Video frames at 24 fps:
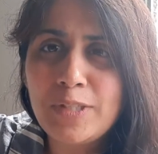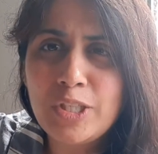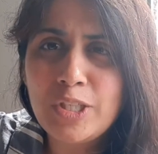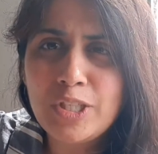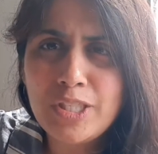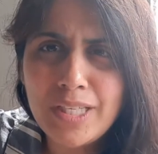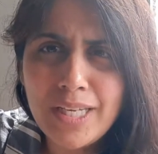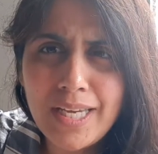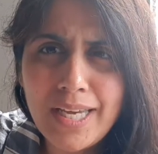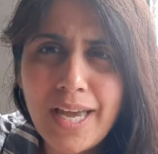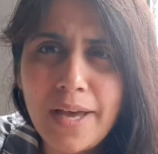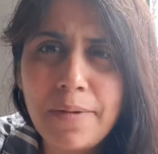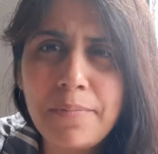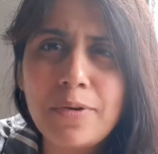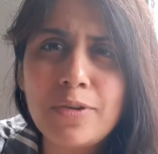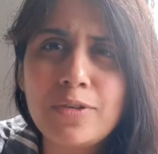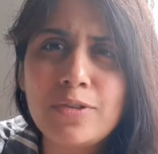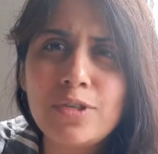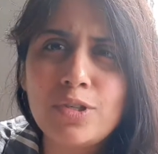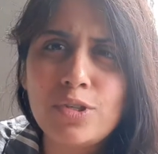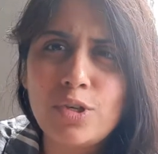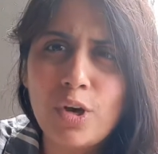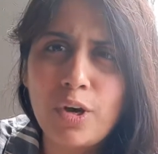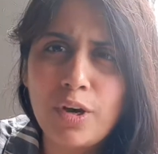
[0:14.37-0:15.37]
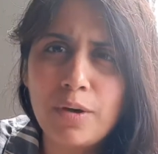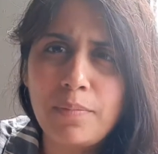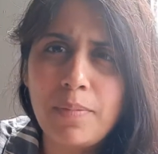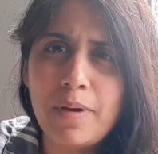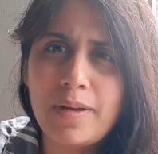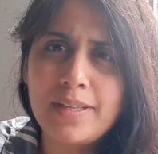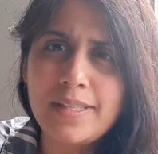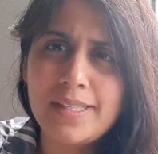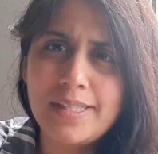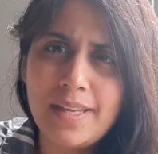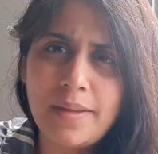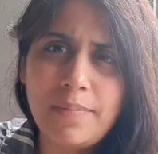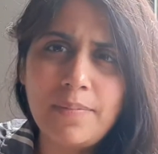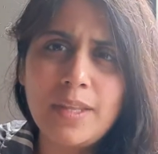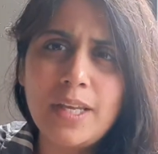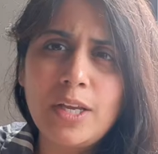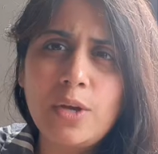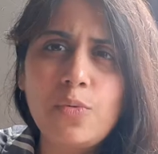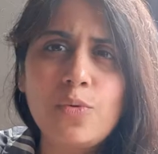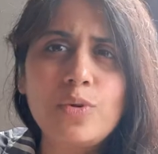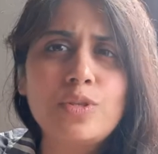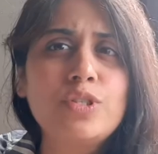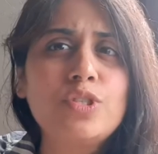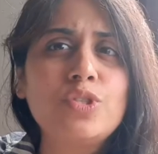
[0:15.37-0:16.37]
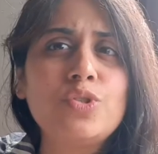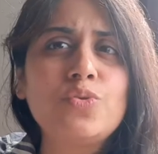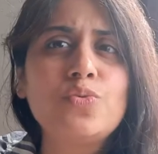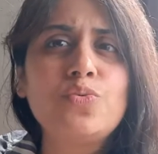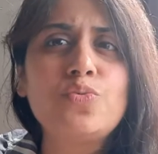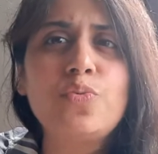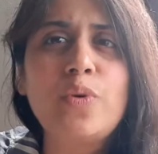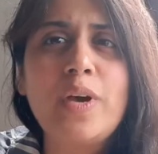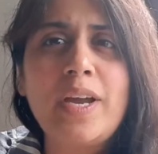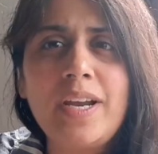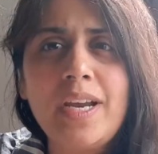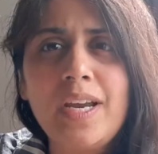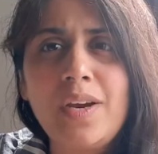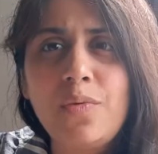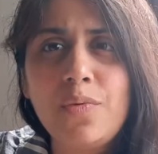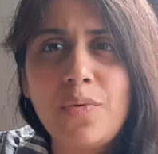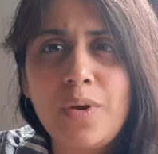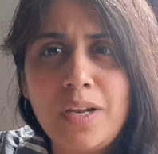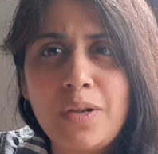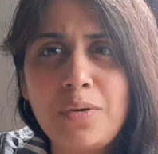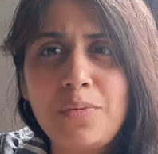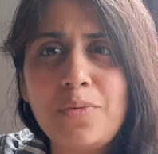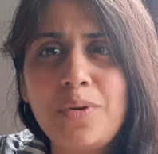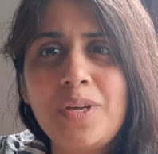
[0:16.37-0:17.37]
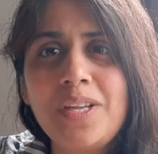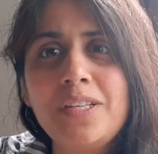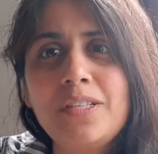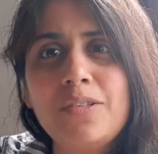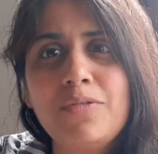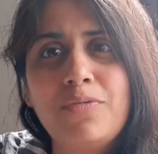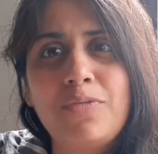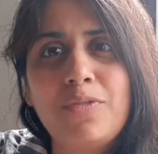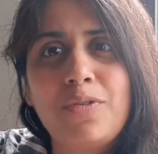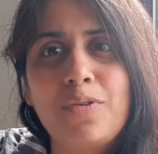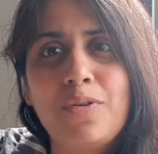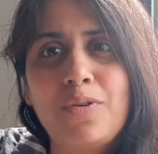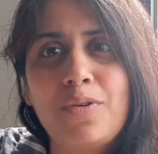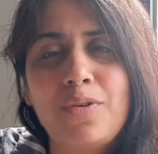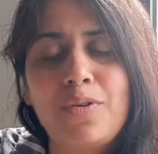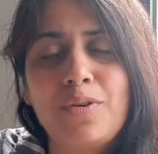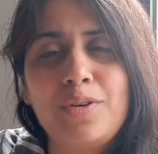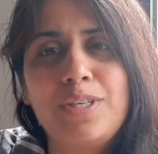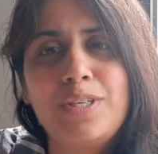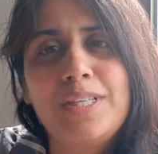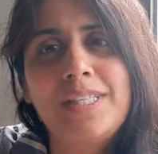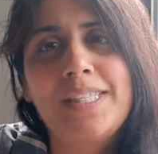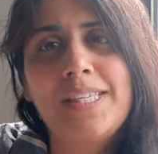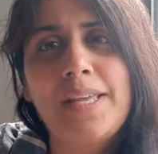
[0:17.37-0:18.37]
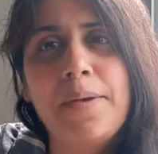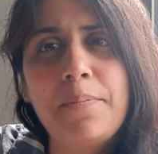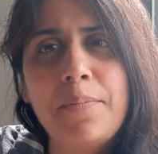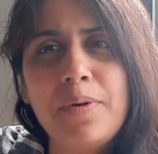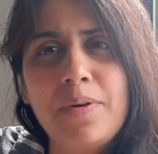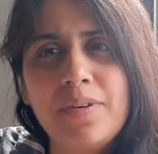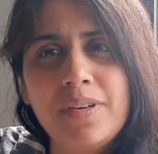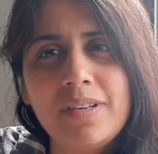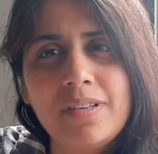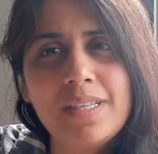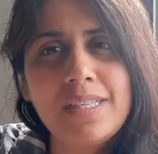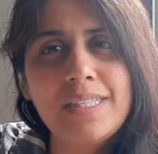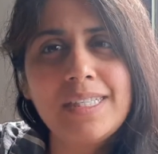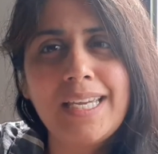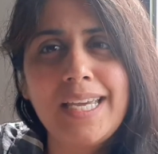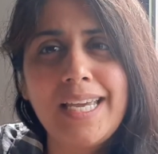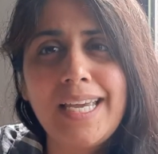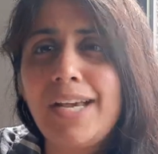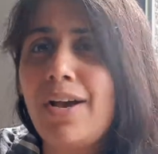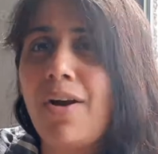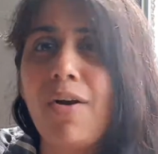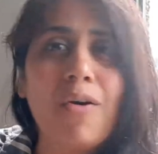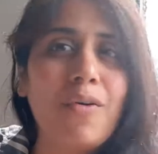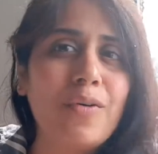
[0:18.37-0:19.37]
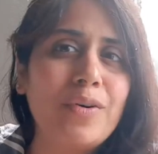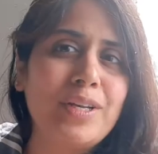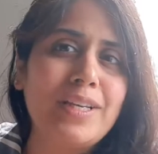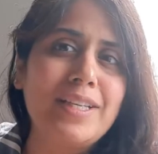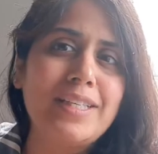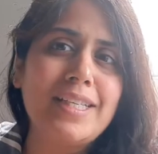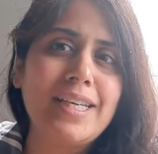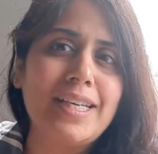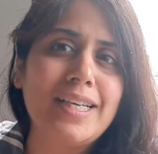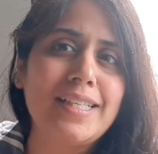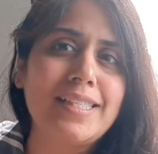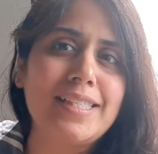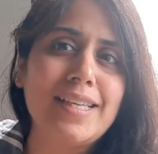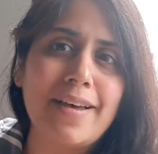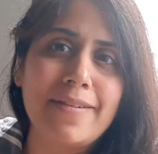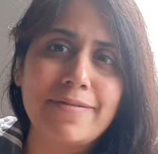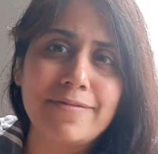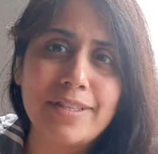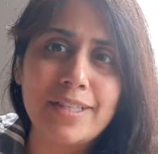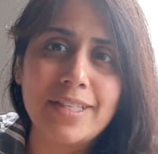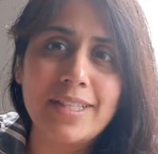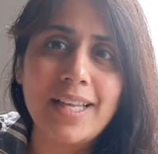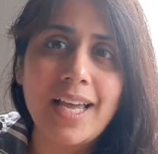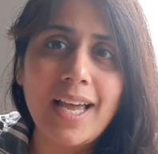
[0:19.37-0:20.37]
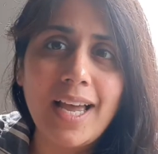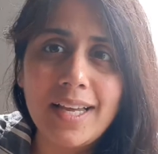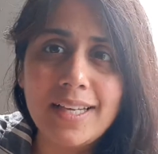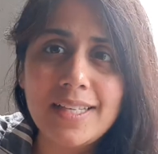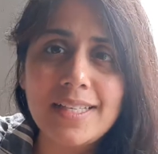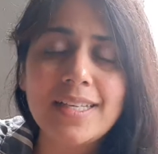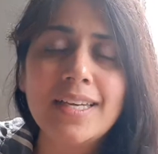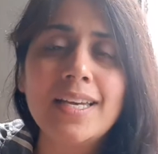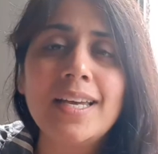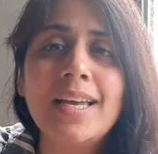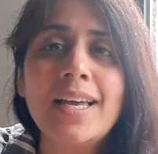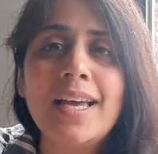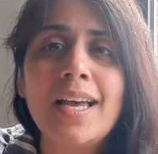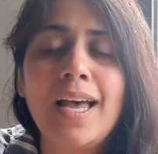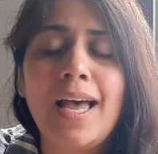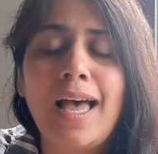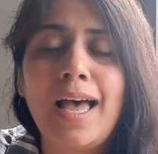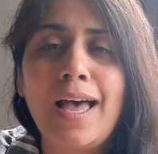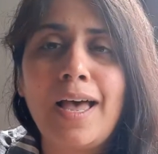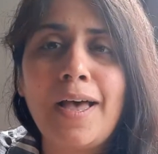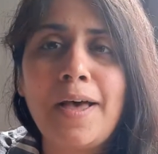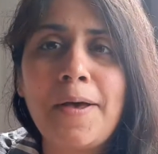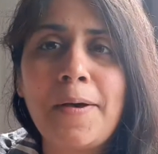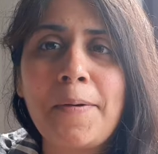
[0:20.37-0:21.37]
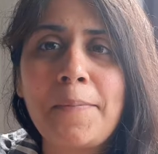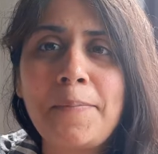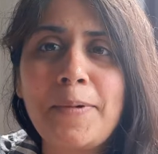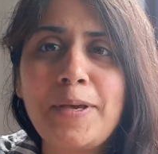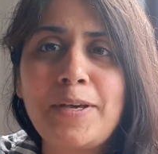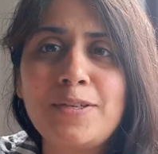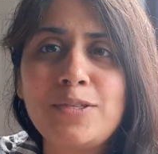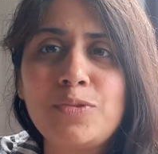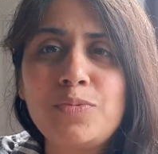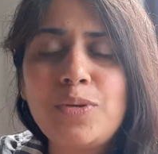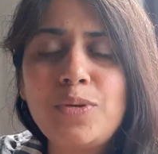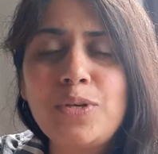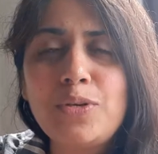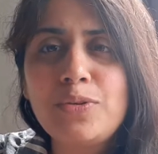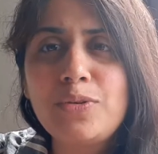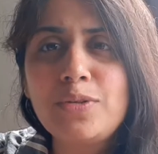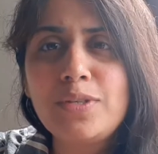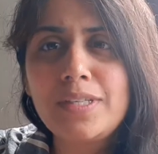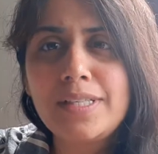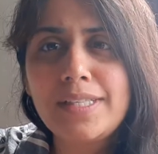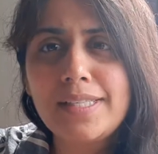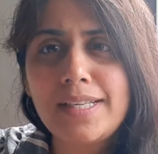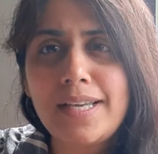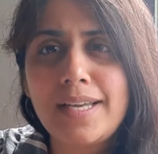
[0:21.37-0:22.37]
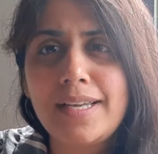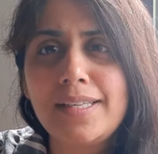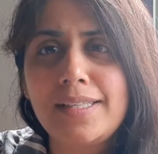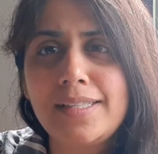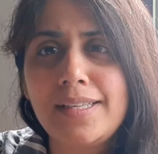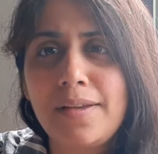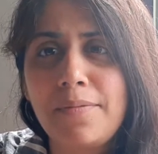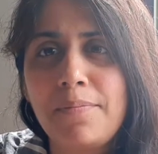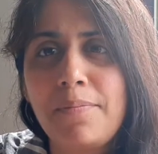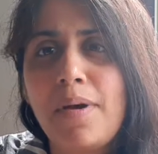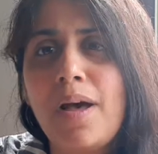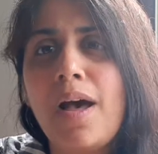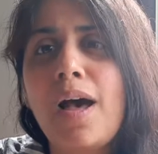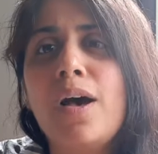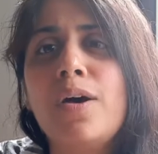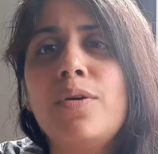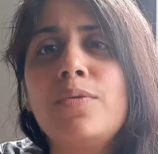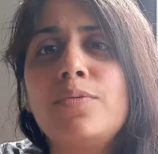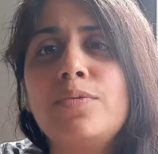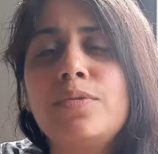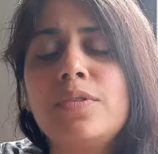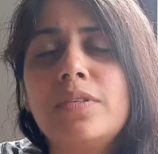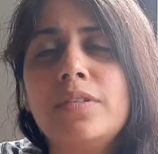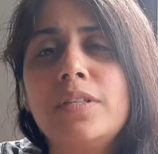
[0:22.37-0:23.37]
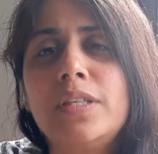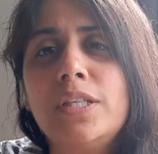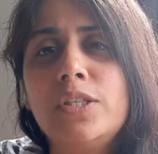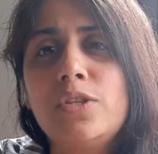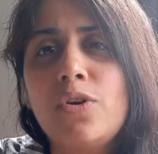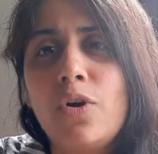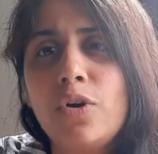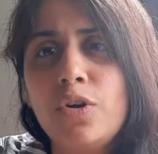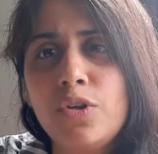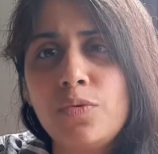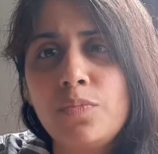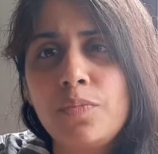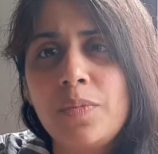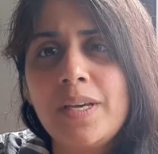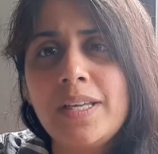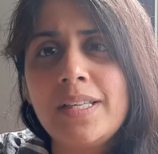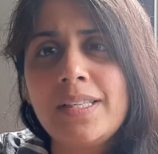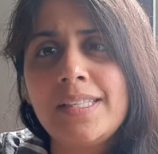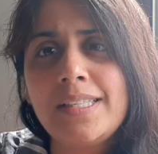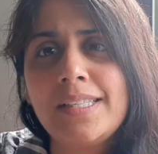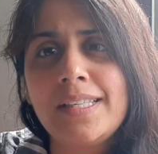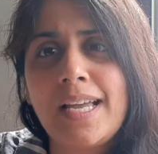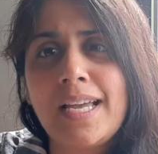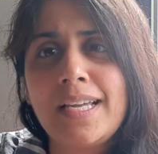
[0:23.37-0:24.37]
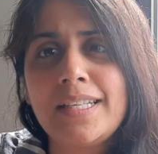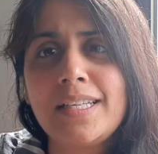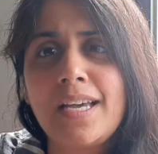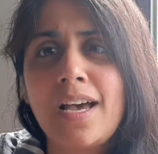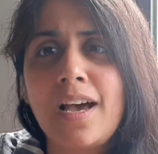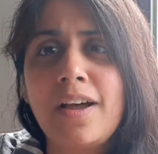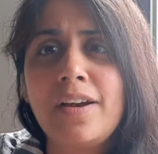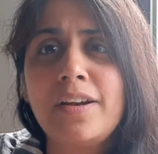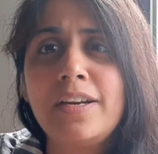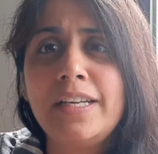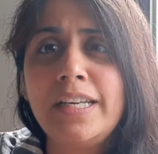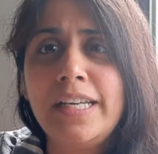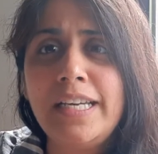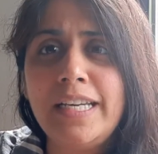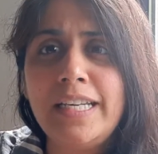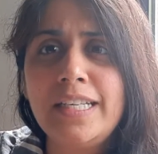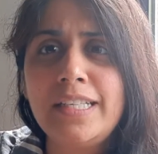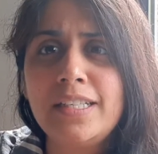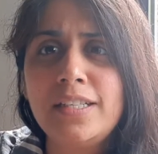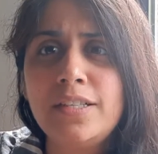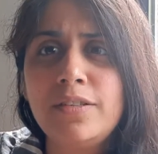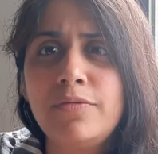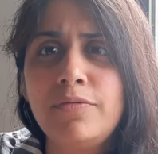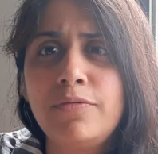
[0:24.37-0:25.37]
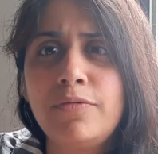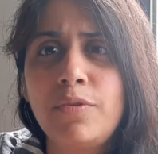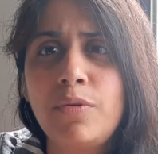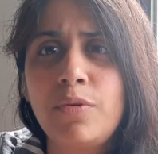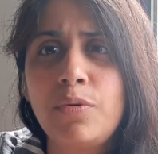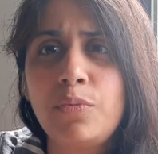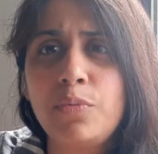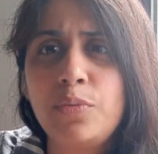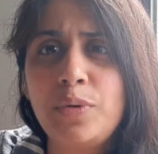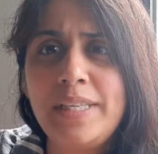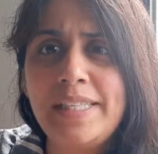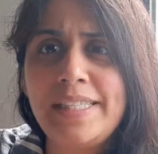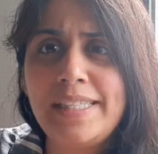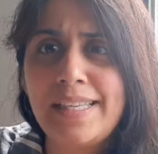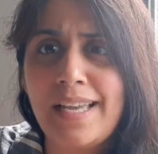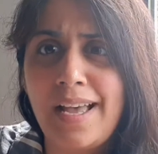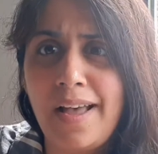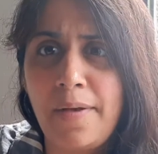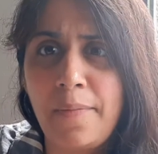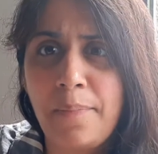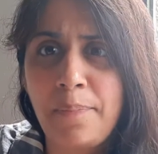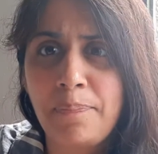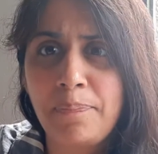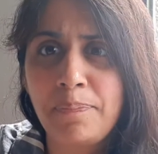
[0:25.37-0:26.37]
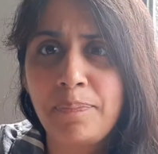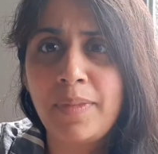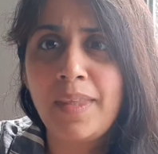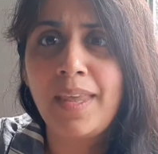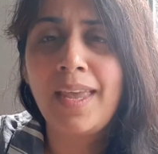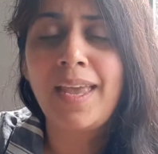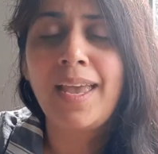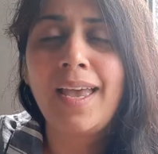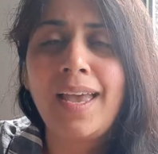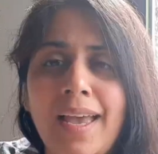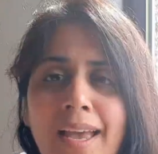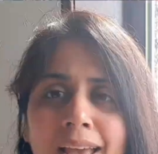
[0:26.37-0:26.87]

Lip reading: Today I'm going to talk about something which is very relevant for December intake or intakes after that, because we're going to discuss about the documents that are needed for visa. So